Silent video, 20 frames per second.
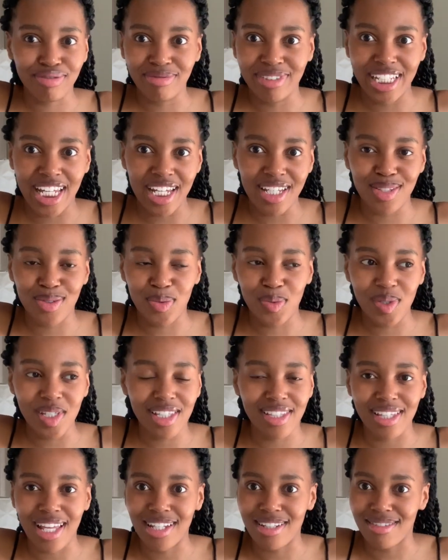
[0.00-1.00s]
days,
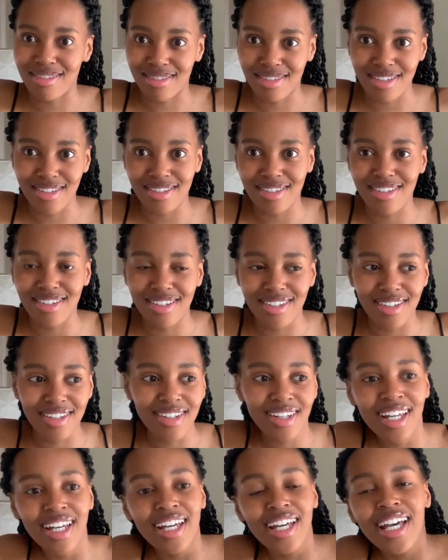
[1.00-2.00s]
weeks, I do not
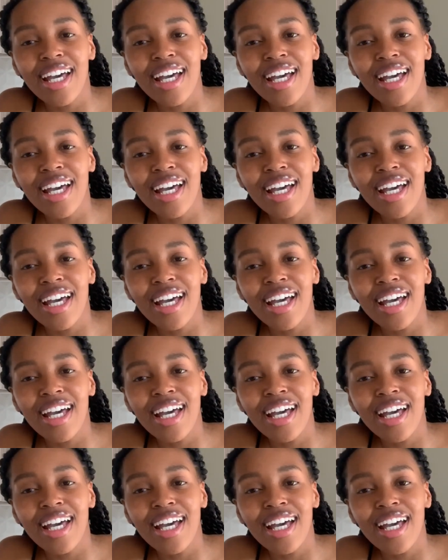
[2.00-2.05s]
know,